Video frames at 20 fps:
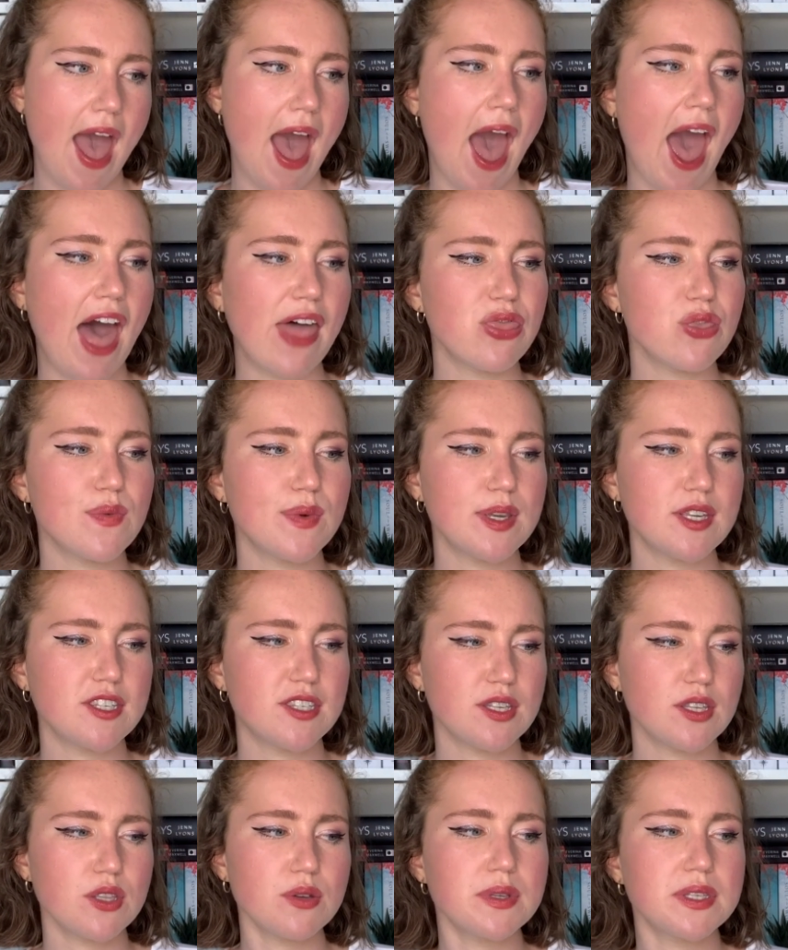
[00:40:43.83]
and there
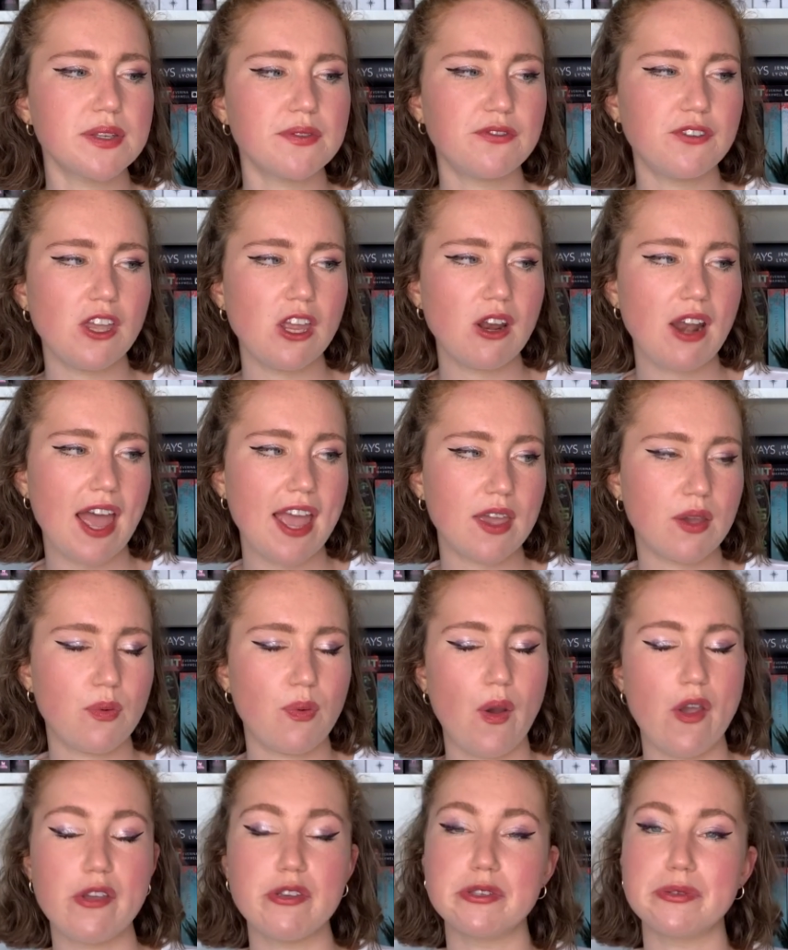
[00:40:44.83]
was there was a few like
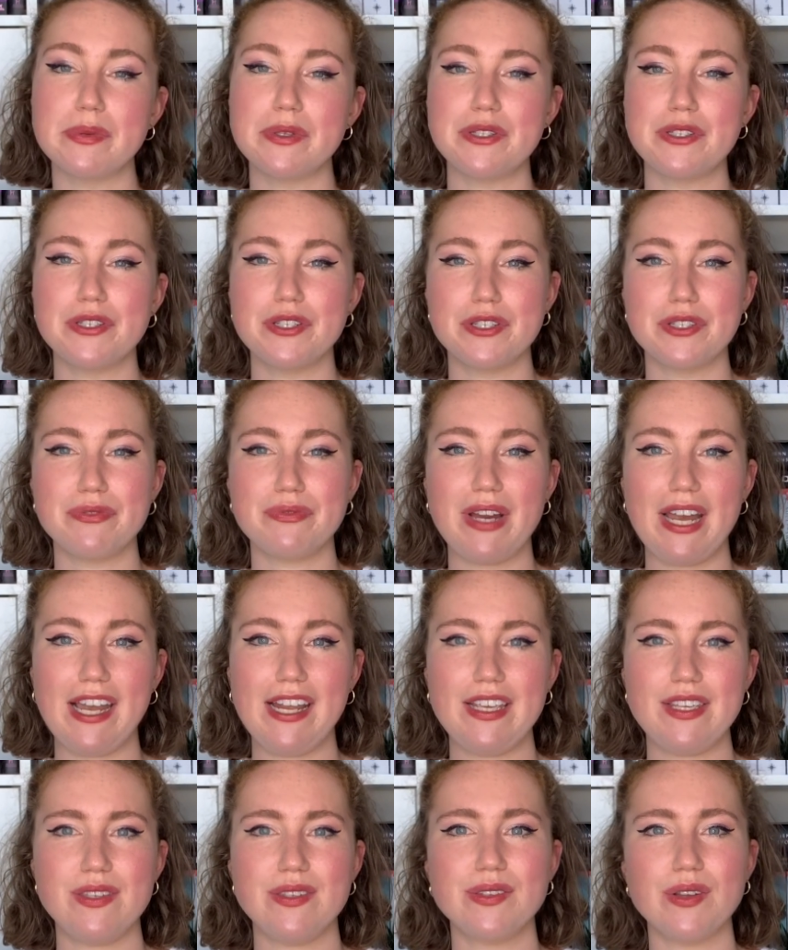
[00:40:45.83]
quotes which just
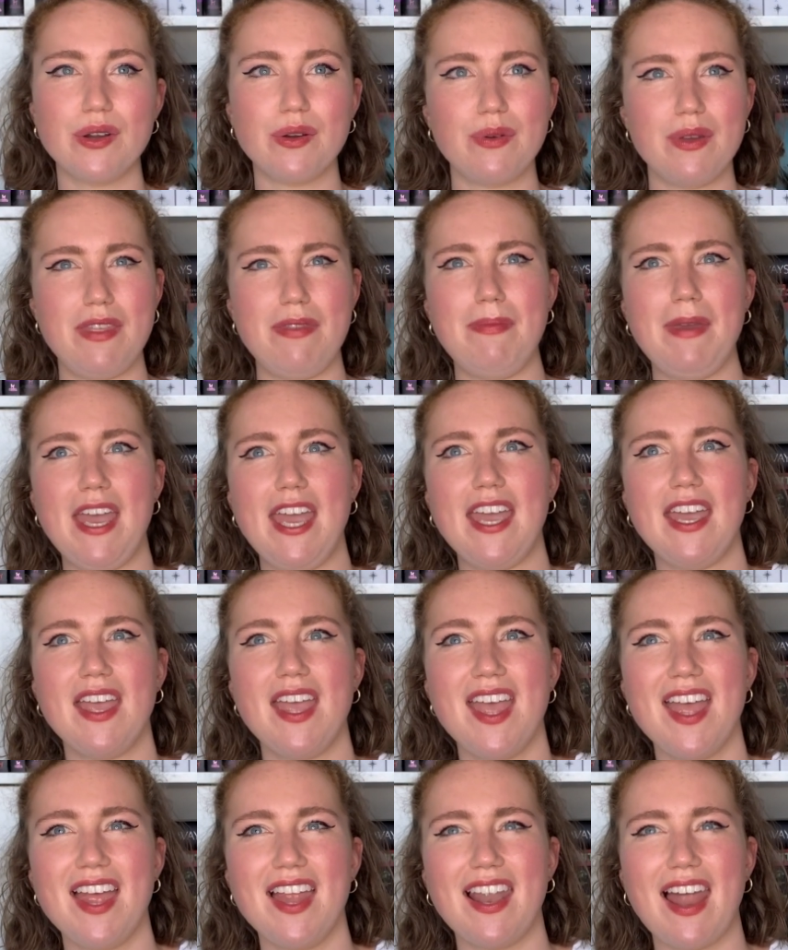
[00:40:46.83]
really stuck with me
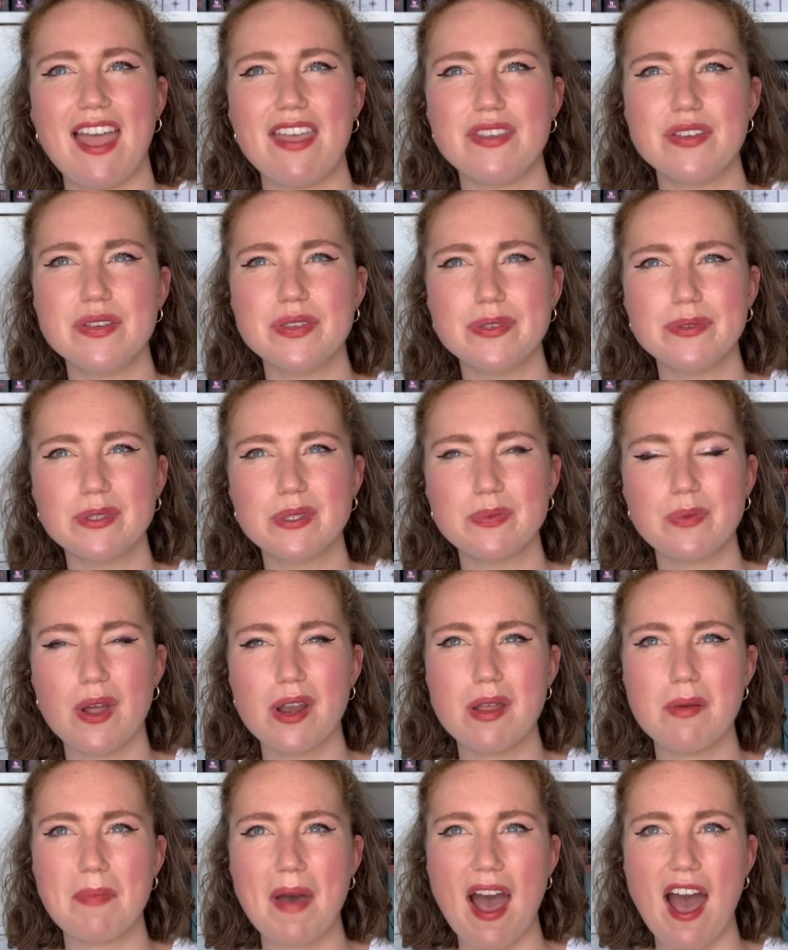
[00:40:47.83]
like there's this one
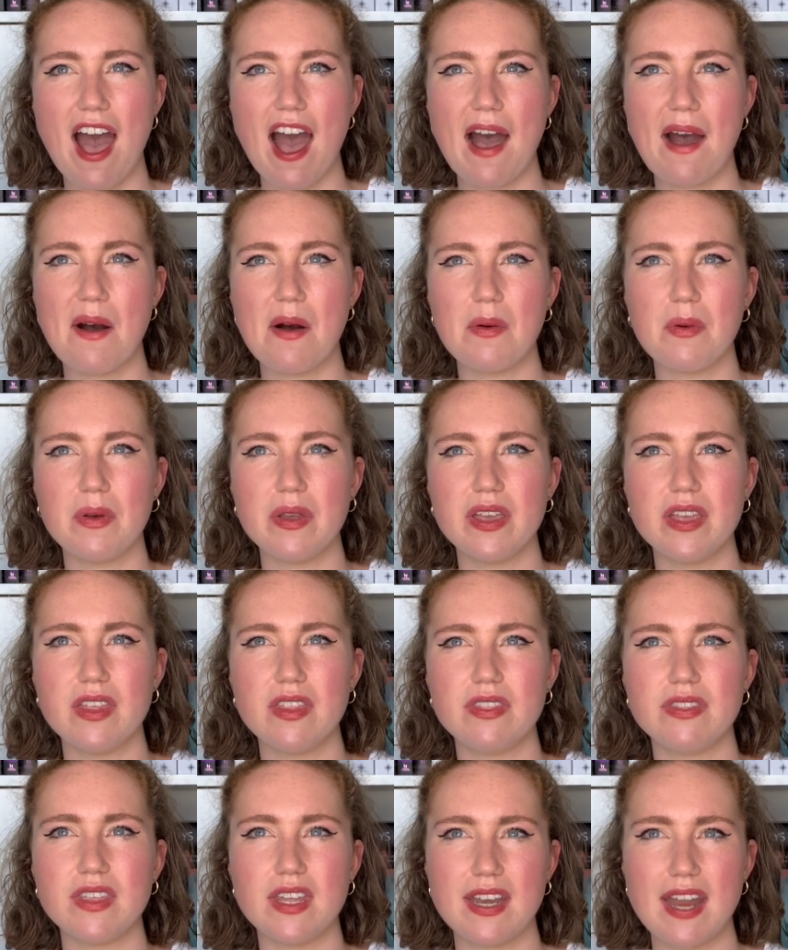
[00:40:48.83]
about how
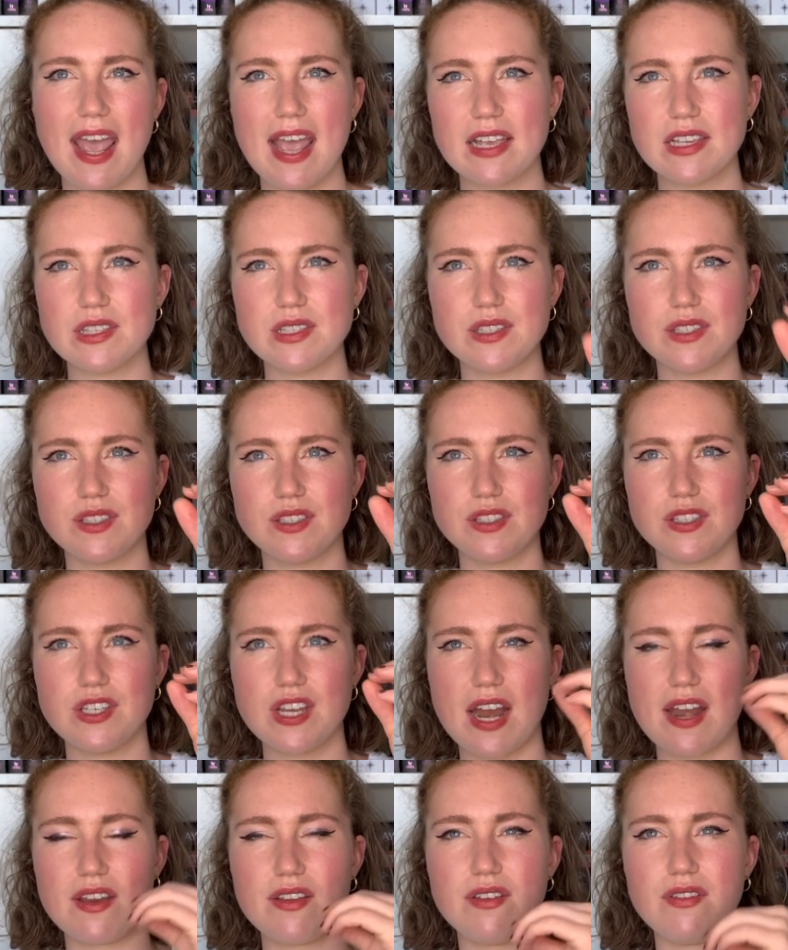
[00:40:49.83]
the next
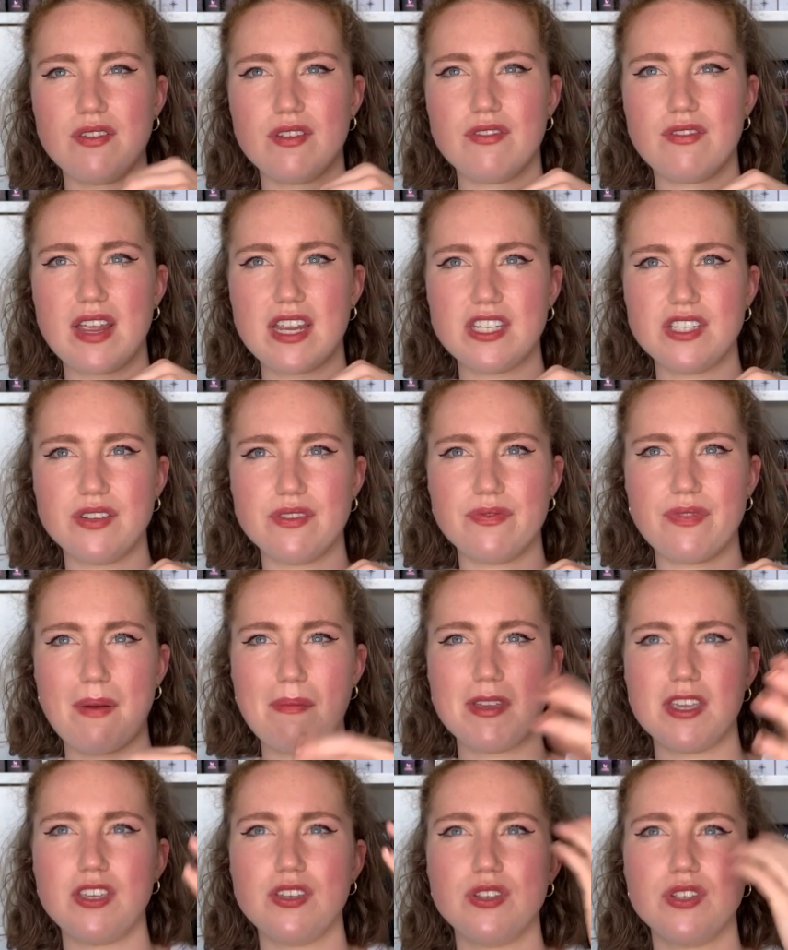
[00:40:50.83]
generation of
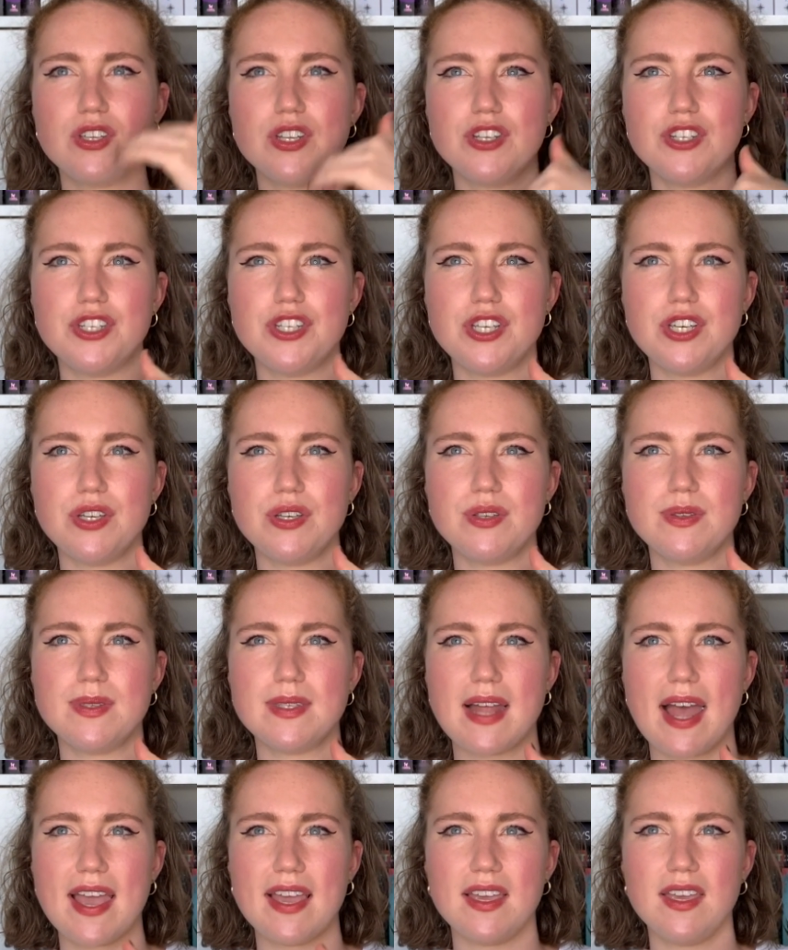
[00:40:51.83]
family you can choose
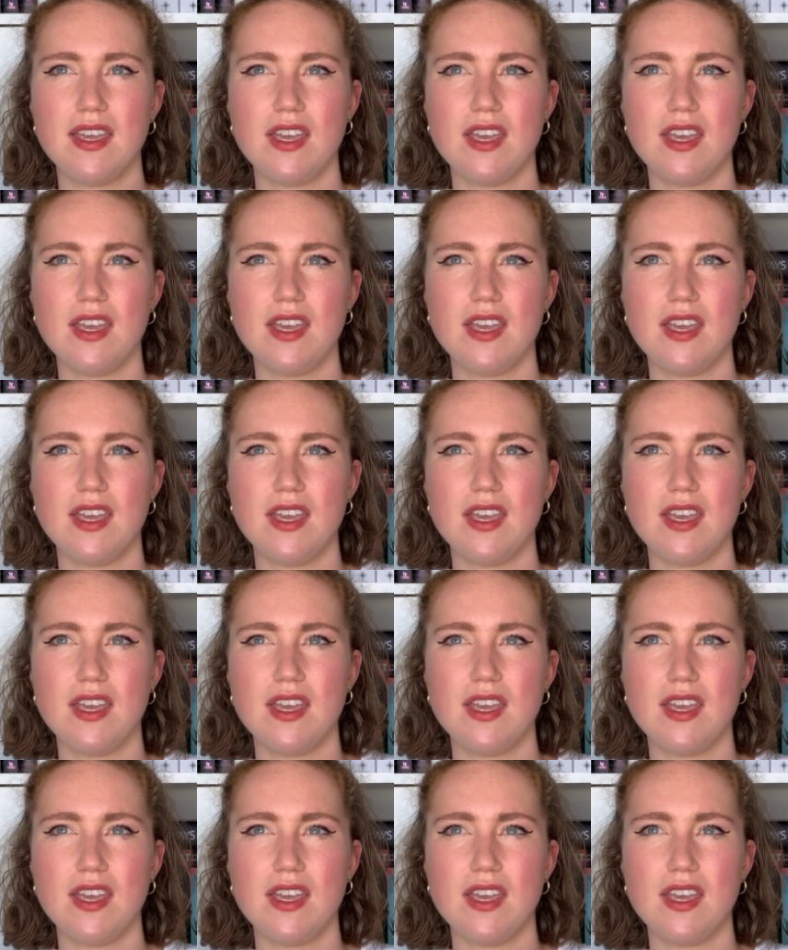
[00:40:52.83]
like